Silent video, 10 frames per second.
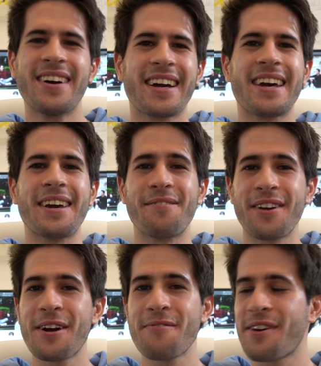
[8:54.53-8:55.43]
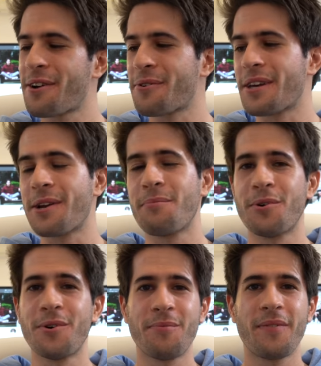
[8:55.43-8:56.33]
Okay, very, very
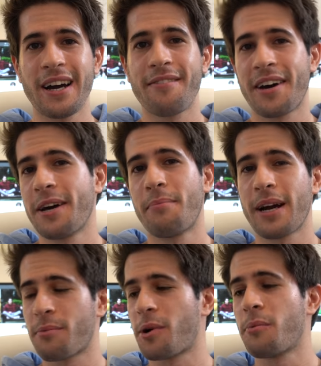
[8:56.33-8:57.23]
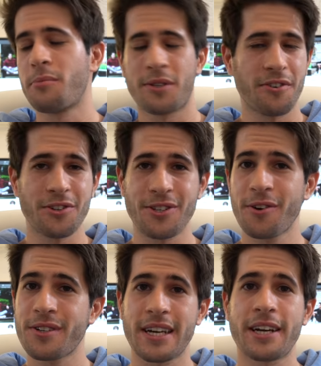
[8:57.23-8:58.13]
relatable. I have had back problems for as
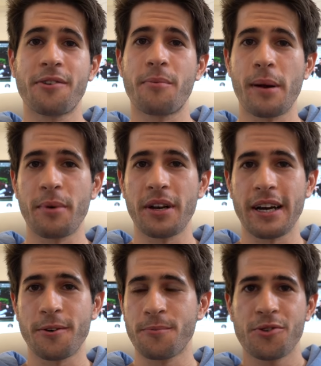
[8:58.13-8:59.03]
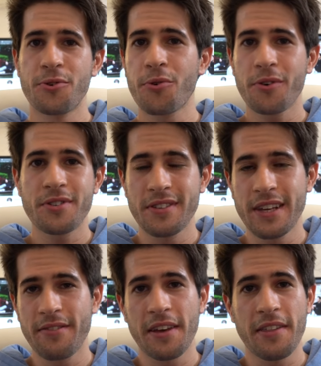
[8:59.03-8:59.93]
long as I can remember now. And so in order to
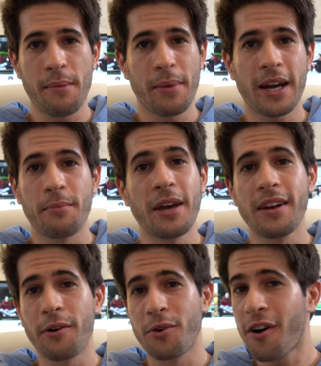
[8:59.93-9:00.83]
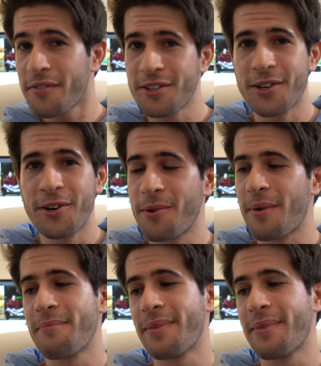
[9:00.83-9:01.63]
alleviate that back pain, I would often go to my